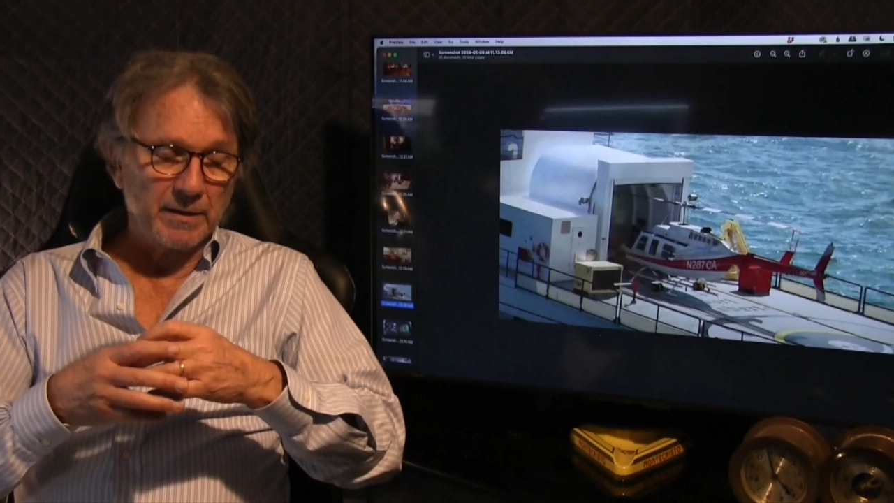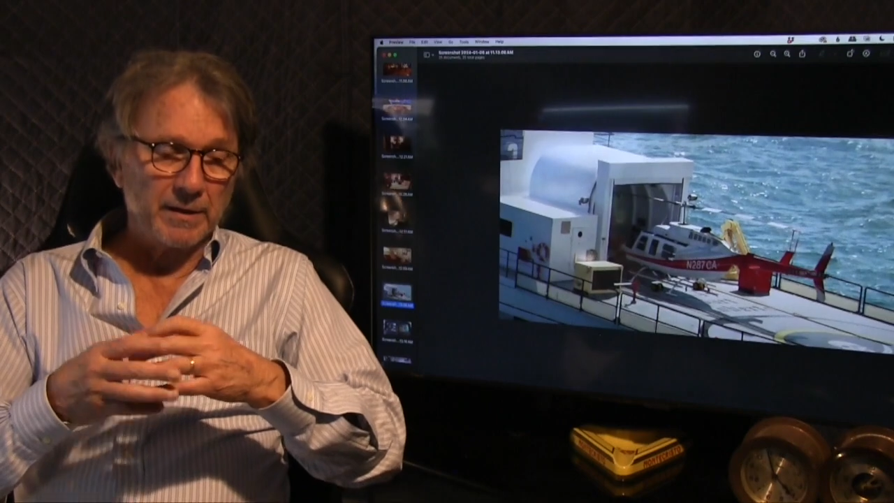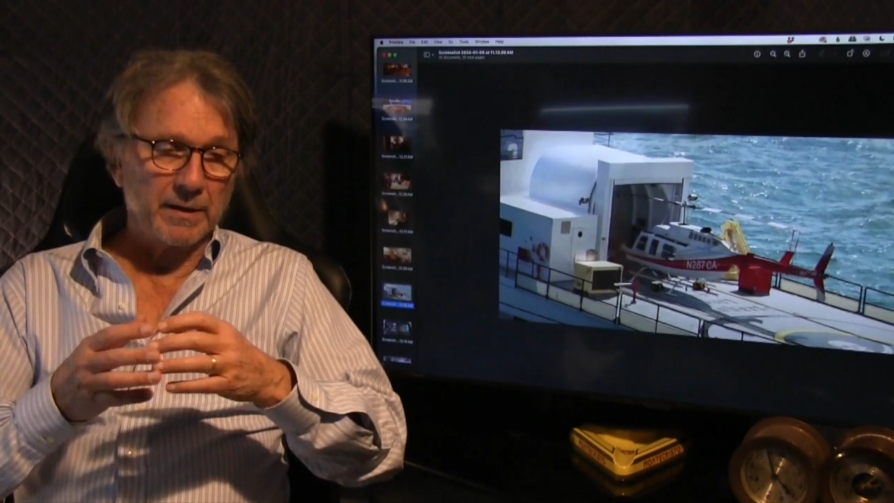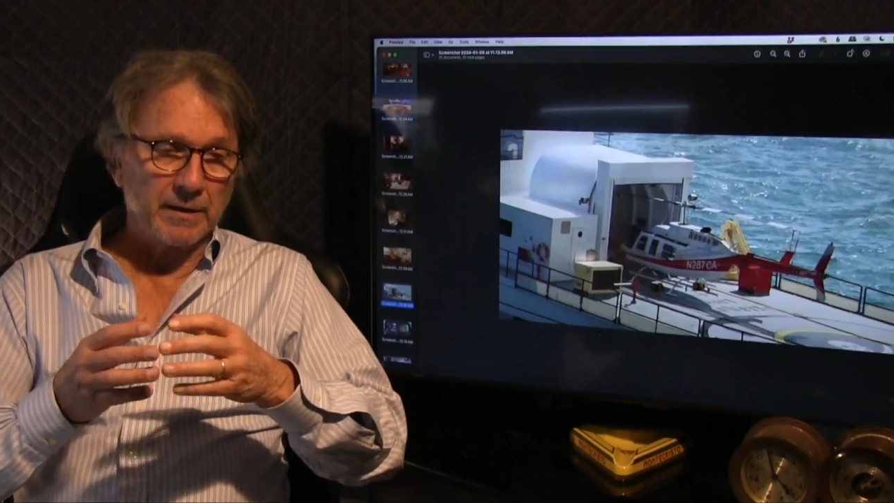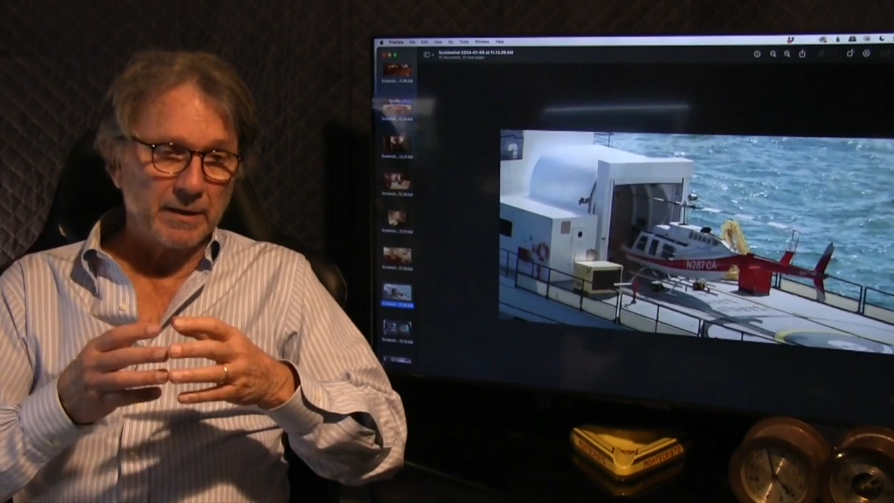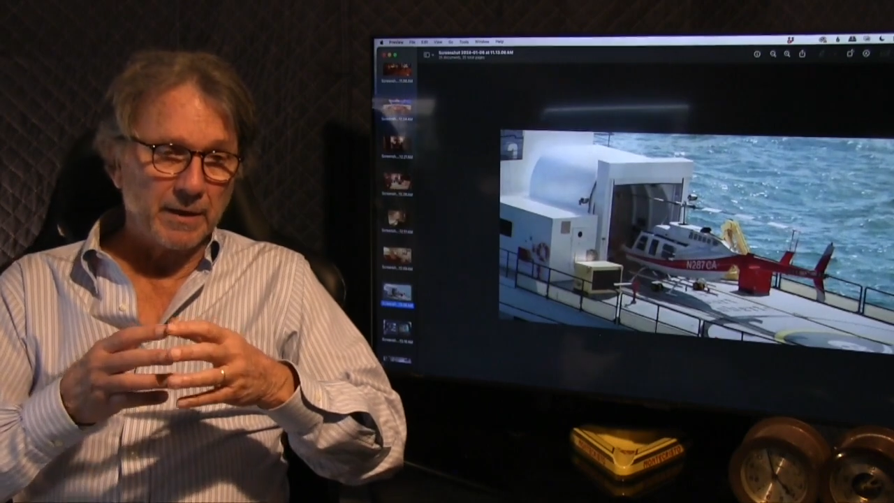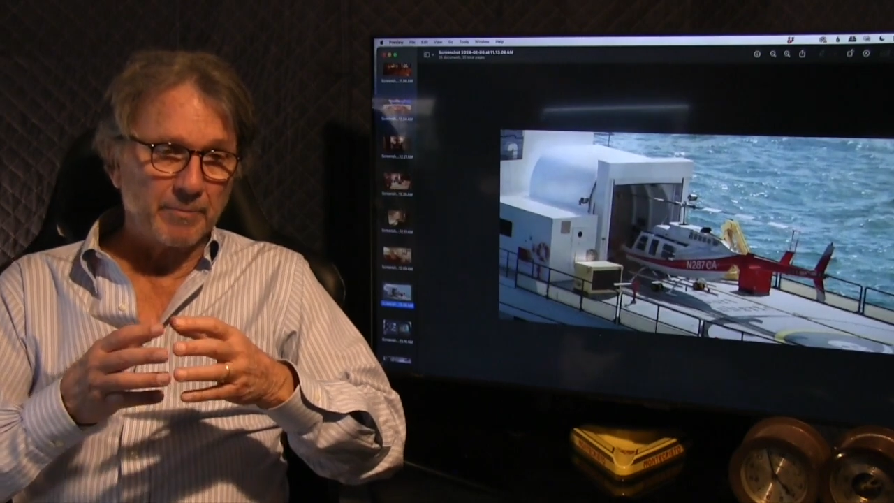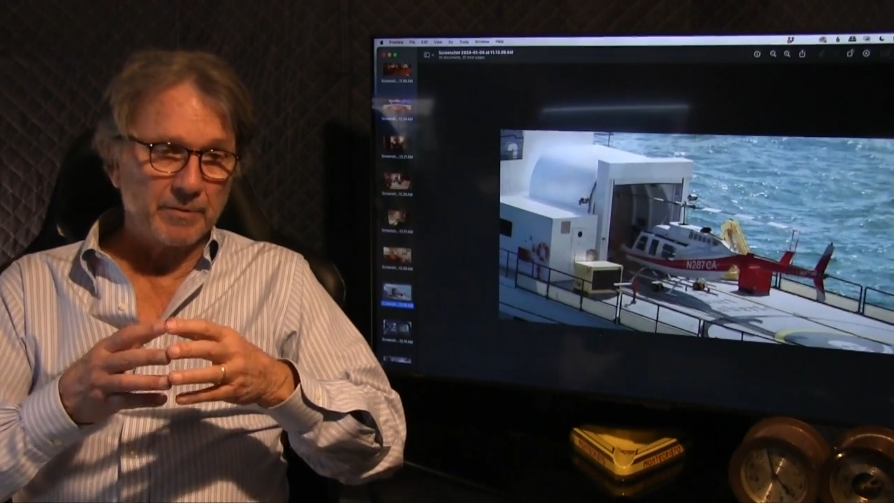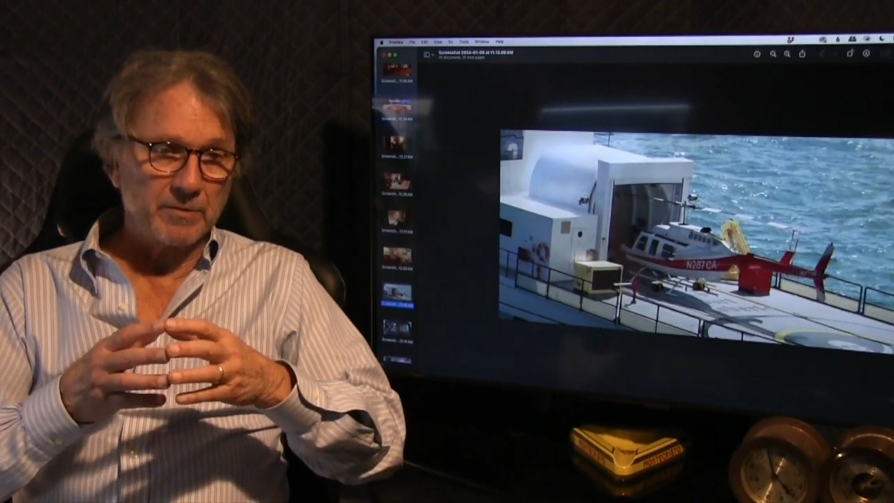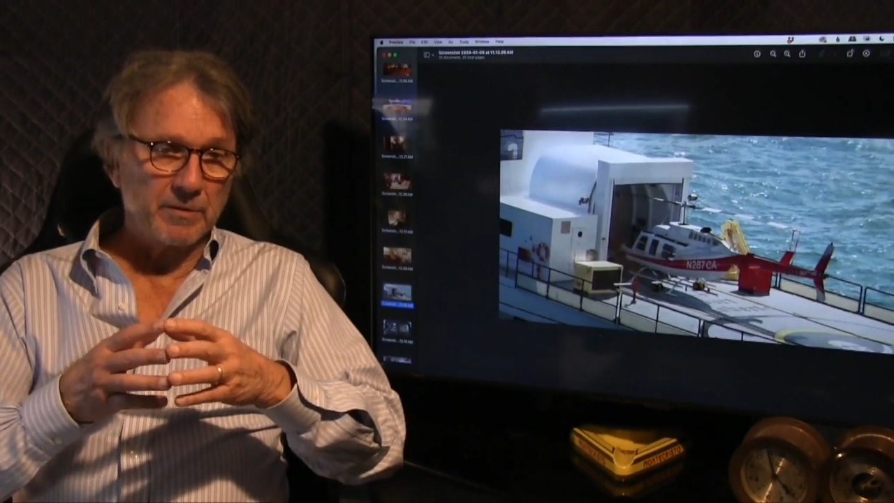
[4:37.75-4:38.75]

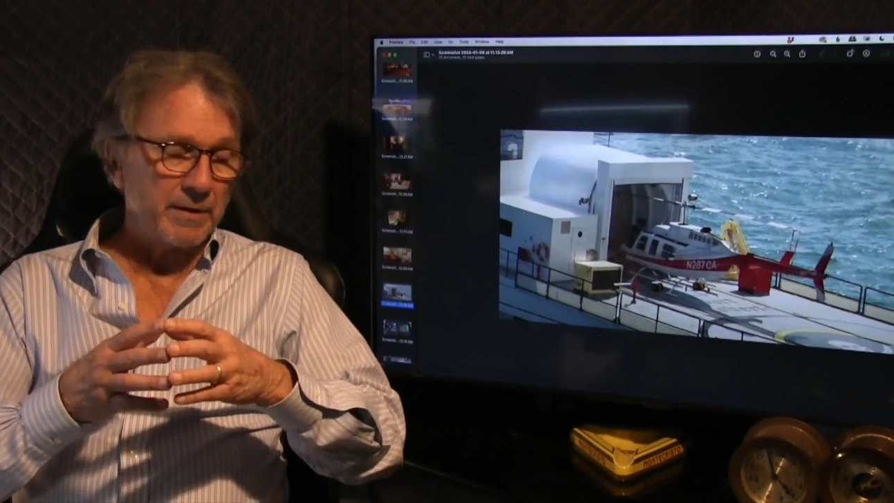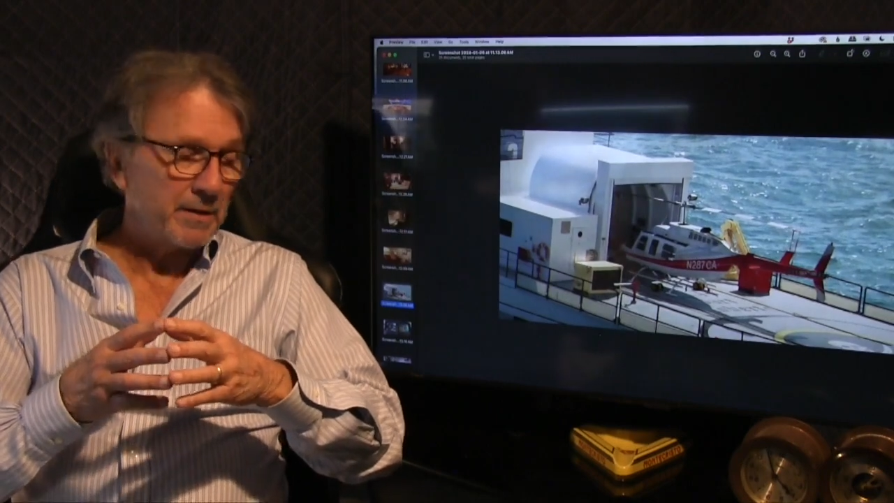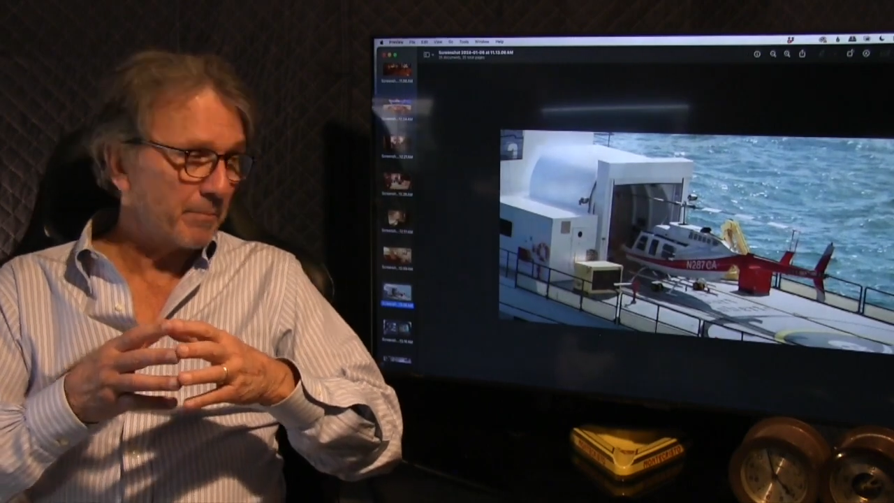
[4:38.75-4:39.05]
opportunity to